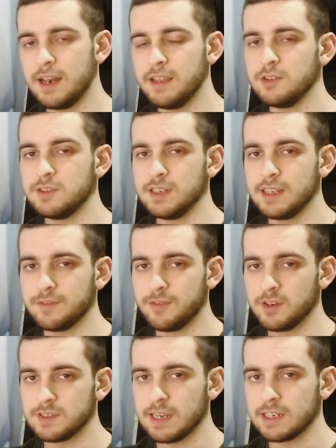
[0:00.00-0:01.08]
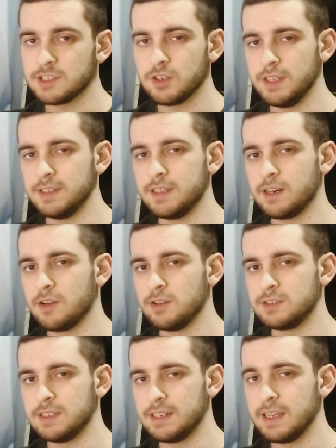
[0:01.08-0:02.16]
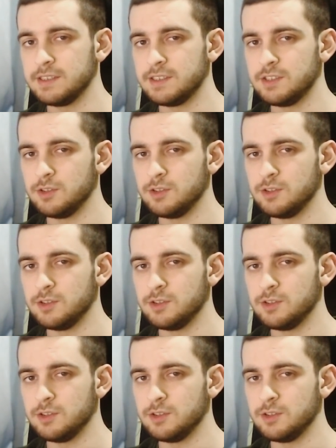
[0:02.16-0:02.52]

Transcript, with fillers: using it for sexual intercourse in case